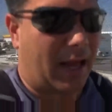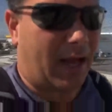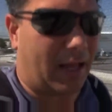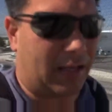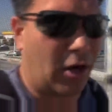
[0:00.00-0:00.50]

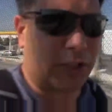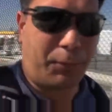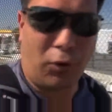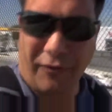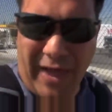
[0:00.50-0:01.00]
uh, large
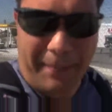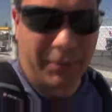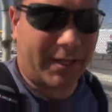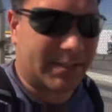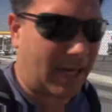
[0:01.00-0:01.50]
pool of
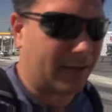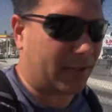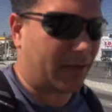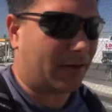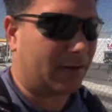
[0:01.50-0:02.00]
applicants
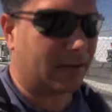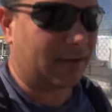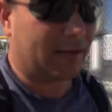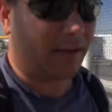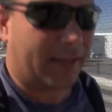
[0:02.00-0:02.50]
out there,
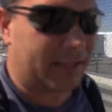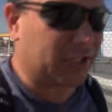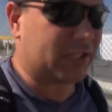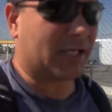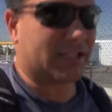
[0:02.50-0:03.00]
it
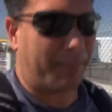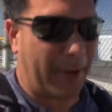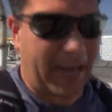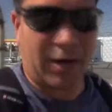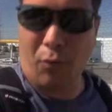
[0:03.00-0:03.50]
just doesn't
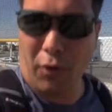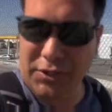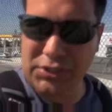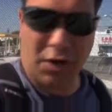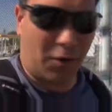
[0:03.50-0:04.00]
pay to
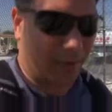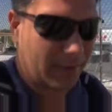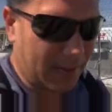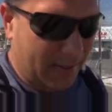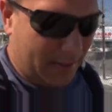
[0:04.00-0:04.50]
work. So
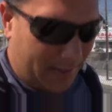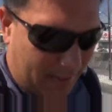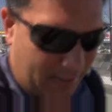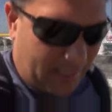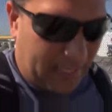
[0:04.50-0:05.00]

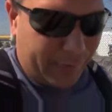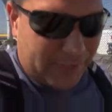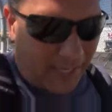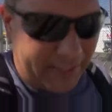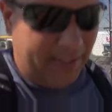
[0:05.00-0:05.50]
he
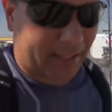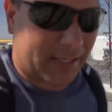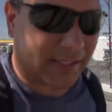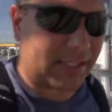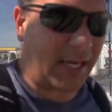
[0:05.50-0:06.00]
was headed to the
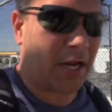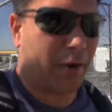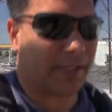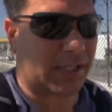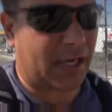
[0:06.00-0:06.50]

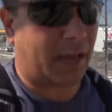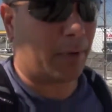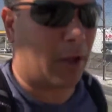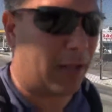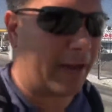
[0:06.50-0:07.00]
casino. He's gonna
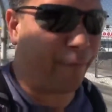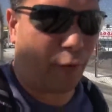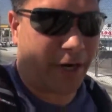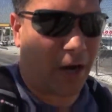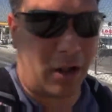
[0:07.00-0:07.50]
blow like
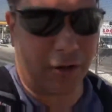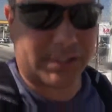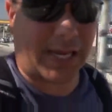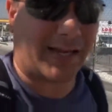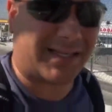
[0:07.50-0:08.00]
$40
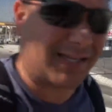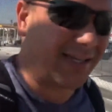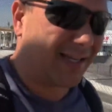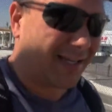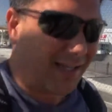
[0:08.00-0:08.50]
at
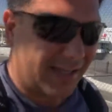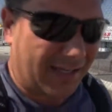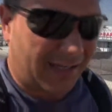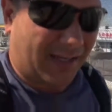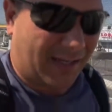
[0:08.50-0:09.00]

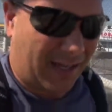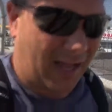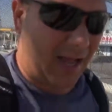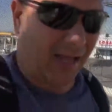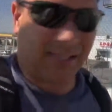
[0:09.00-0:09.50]

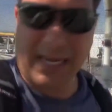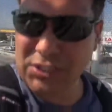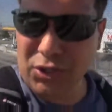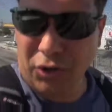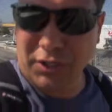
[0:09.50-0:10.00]
uh,
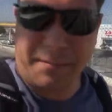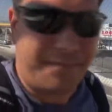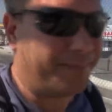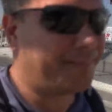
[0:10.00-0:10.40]
Texas Hold'em